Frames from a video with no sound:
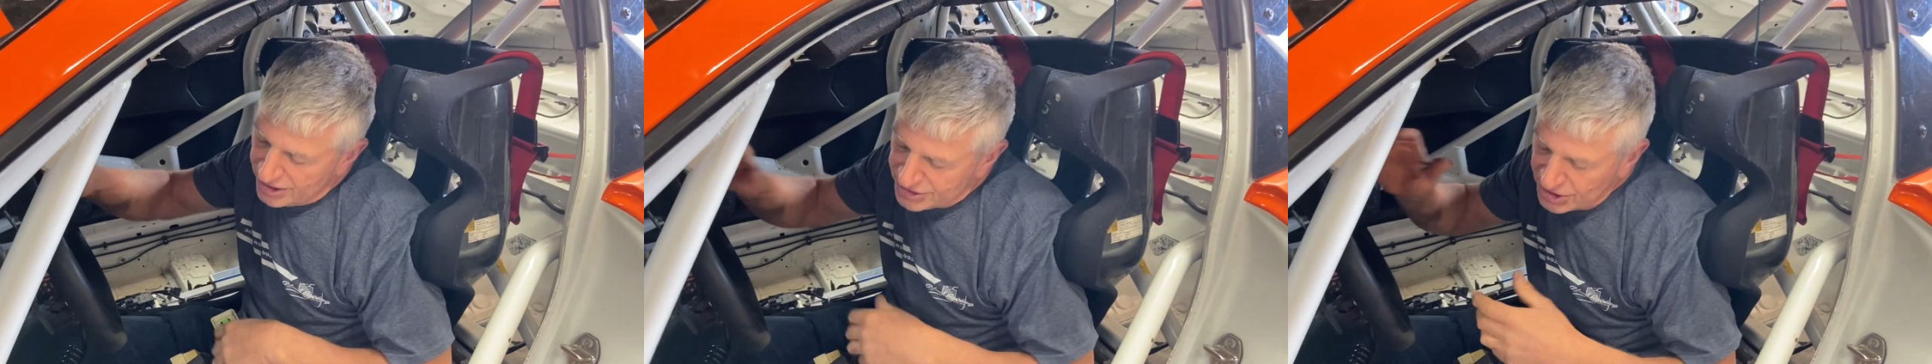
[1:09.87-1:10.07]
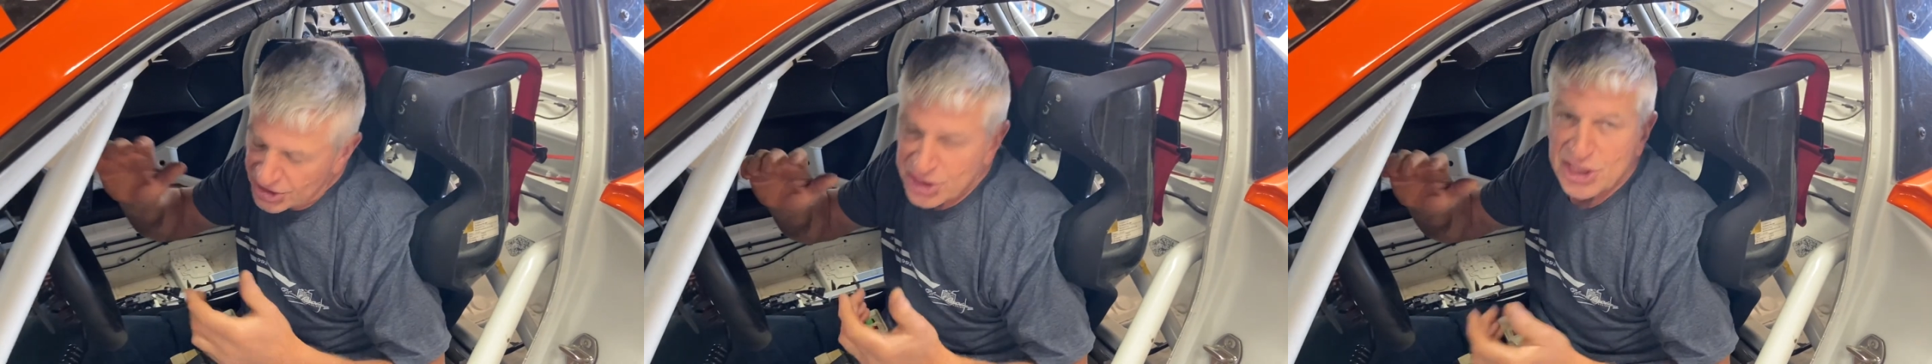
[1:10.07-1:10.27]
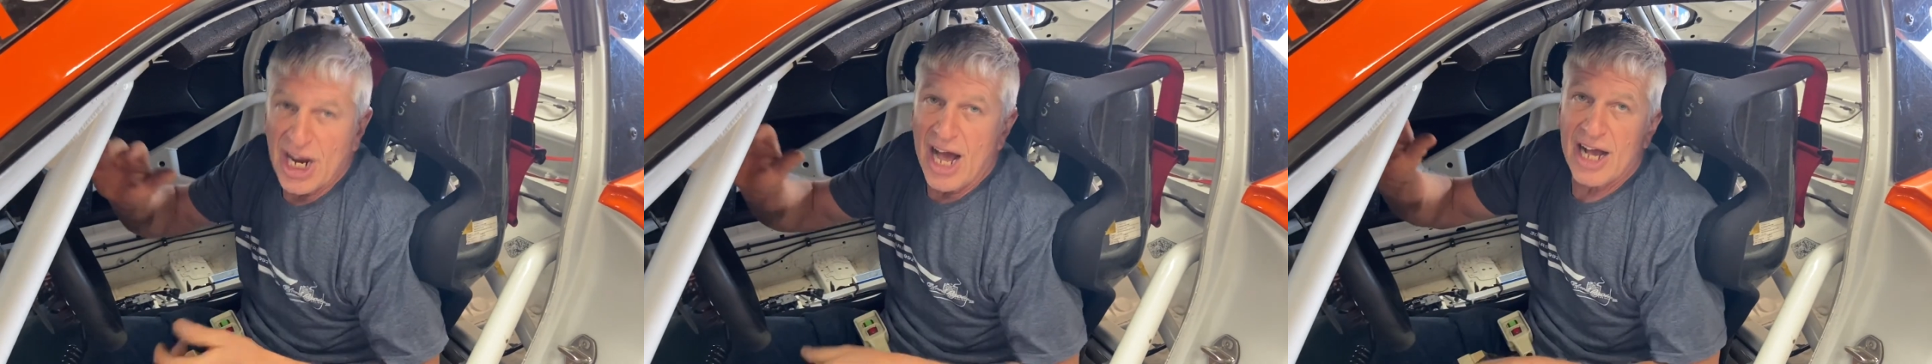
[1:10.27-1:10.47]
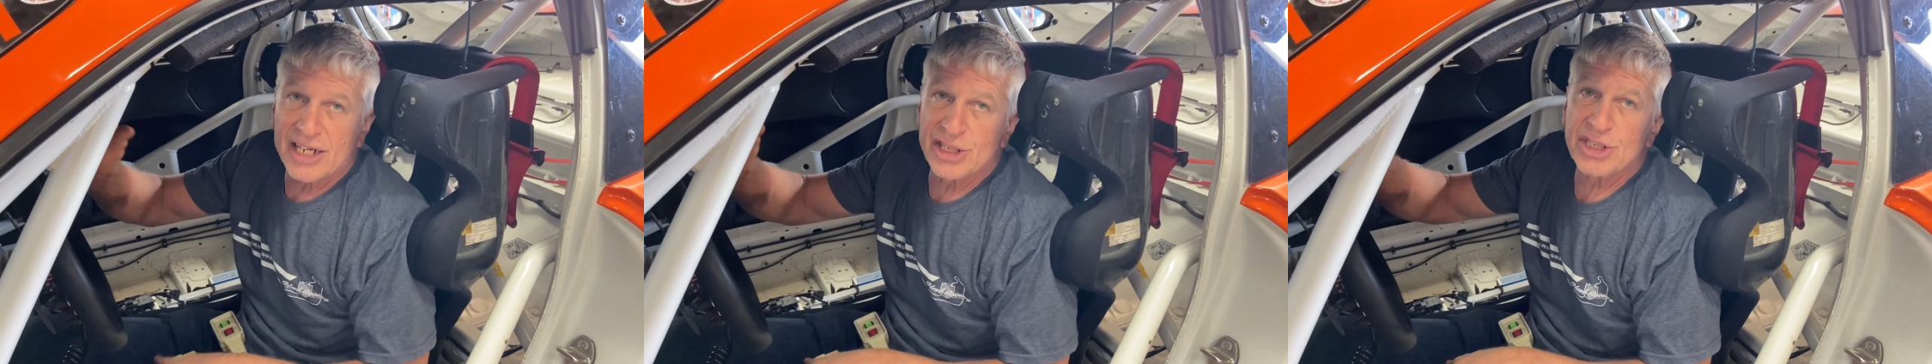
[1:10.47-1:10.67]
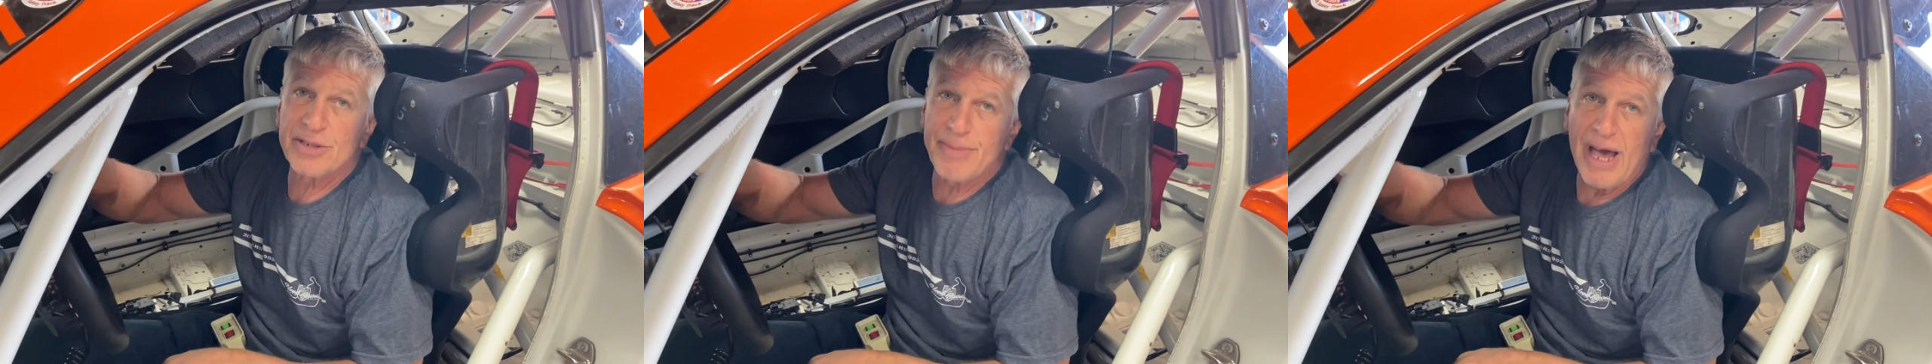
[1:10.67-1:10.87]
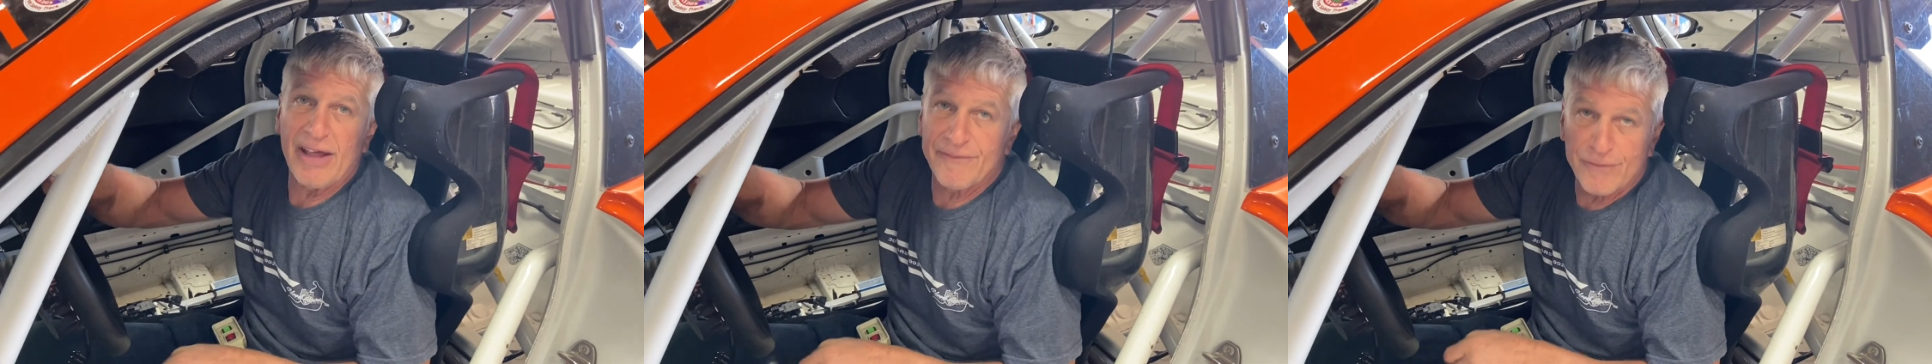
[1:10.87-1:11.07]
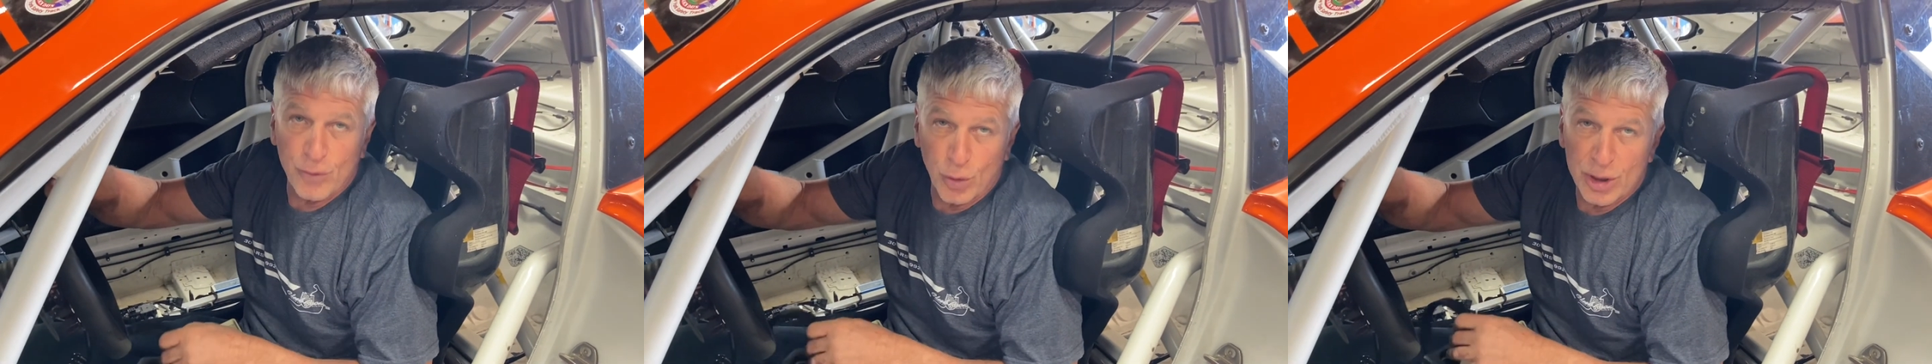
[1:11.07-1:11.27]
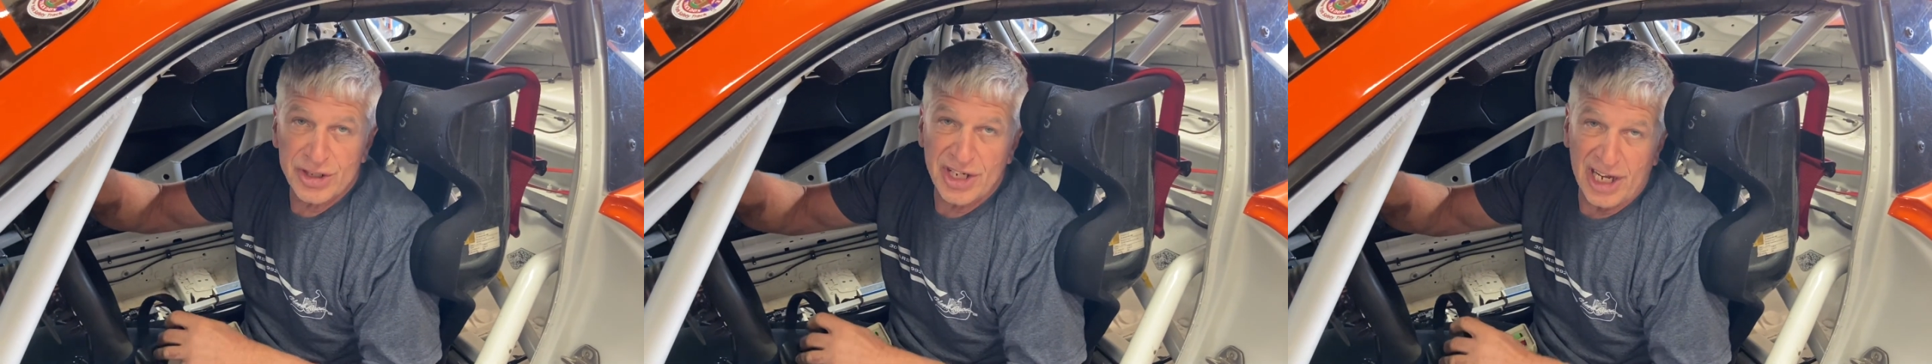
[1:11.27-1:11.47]
The stock is about
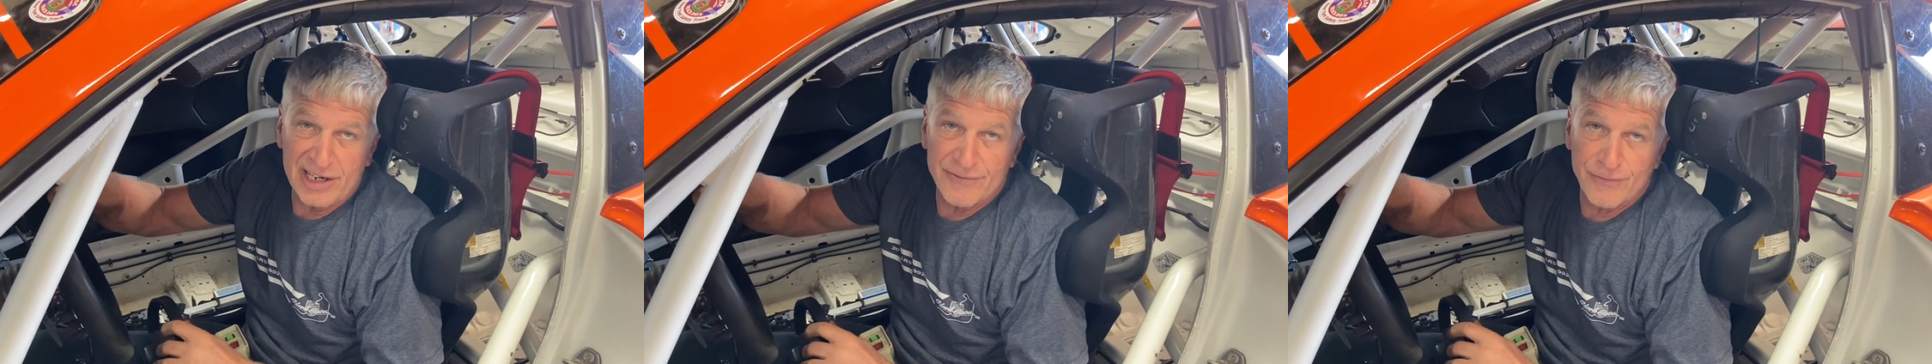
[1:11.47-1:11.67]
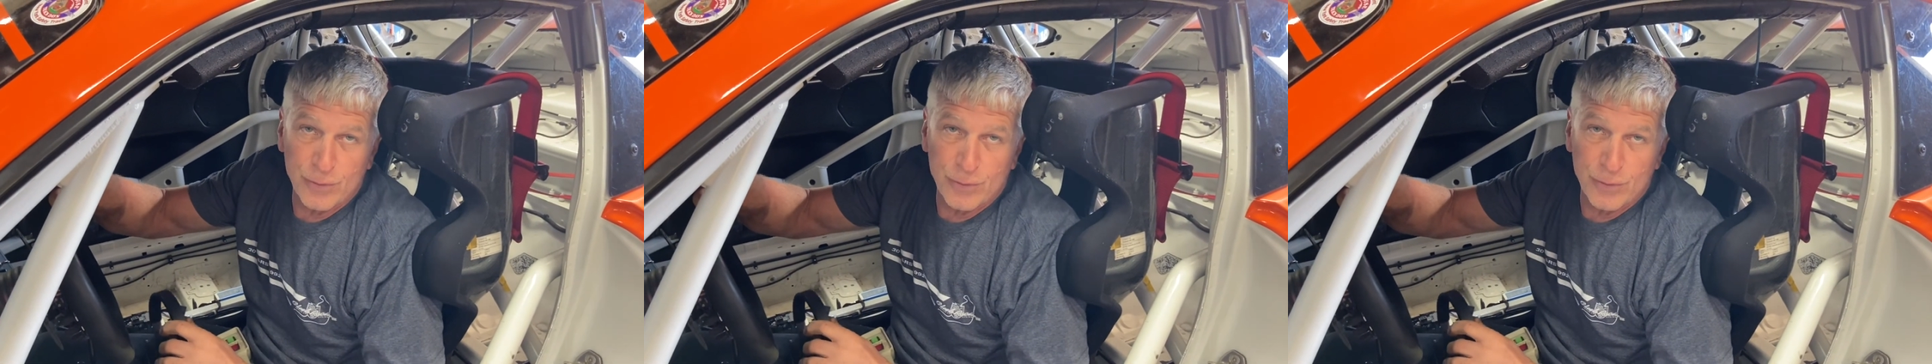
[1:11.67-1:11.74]
410,